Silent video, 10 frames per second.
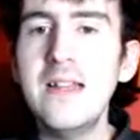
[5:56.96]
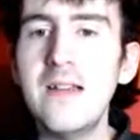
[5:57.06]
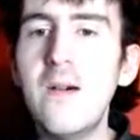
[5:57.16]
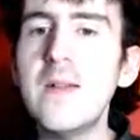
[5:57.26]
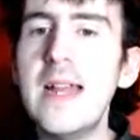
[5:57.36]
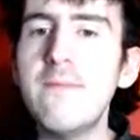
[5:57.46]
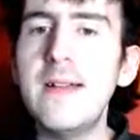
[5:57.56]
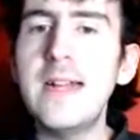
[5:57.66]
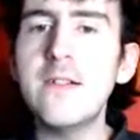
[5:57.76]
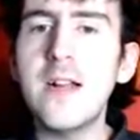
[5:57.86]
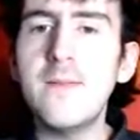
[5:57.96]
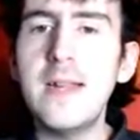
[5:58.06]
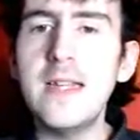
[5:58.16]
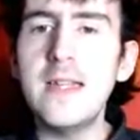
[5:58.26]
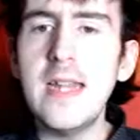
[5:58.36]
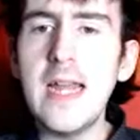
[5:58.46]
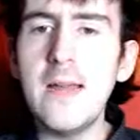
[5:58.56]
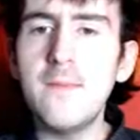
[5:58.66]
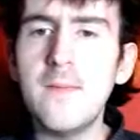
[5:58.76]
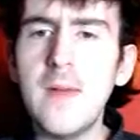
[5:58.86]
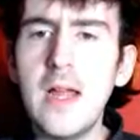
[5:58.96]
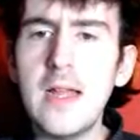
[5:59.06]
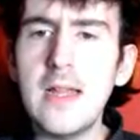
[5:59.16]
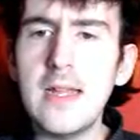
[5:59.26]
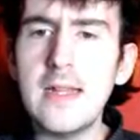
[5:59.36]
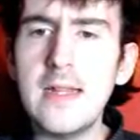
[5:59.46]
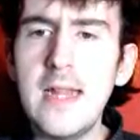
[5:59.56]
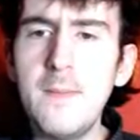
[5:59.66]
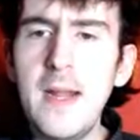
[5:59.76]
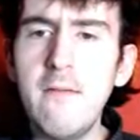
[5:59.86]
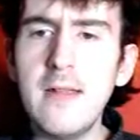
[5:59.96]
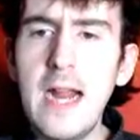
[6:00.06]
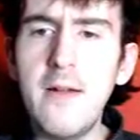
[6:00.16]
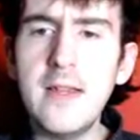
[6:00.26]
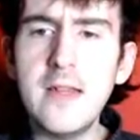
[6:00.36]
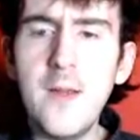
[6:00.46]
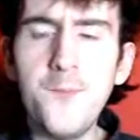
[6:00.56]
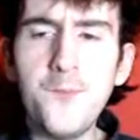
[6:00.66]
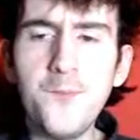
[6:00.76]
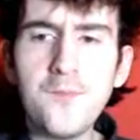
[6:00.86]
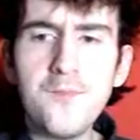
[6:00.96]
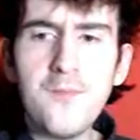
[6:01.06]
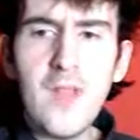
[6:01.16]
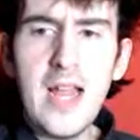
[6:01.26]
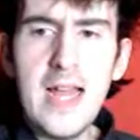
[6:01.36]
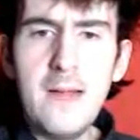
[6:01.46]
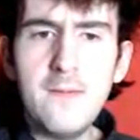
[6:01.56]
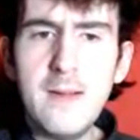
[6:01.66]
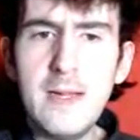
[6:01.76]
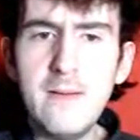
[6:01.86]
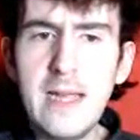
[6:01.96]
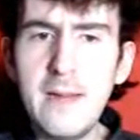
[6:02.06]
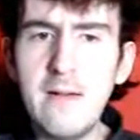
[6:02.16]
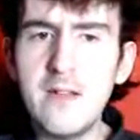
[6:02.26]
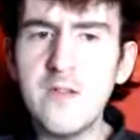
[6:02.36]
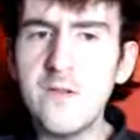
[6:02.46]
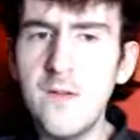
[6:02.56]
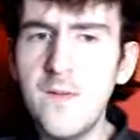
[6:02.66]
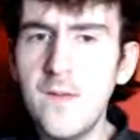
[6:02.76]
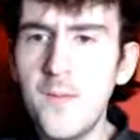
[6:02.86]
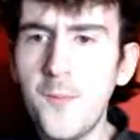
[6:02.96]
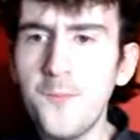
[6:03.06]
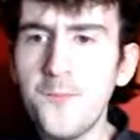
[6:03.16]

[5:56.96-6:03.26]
So obviously, when they're traveling to the Imperial Garrison, and we have a little scruffle